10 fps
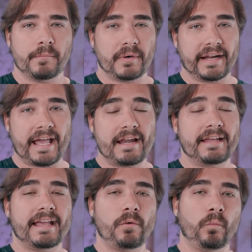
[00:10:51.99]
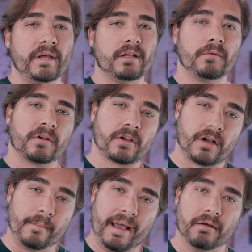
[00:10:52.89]
But again, it will
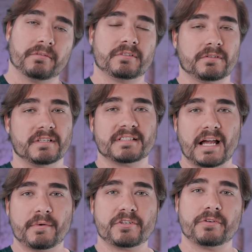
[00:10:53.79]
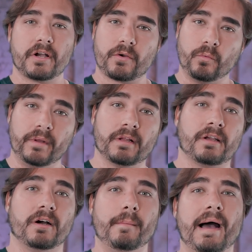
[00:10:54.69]
come out. So the Cybertruck will
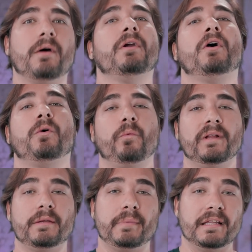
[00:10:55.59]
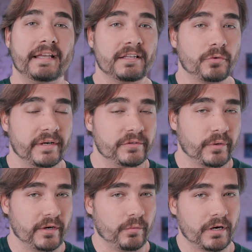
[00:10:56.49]
come out. Will it be late
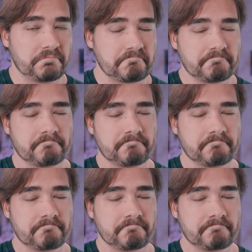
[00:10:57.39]
2021?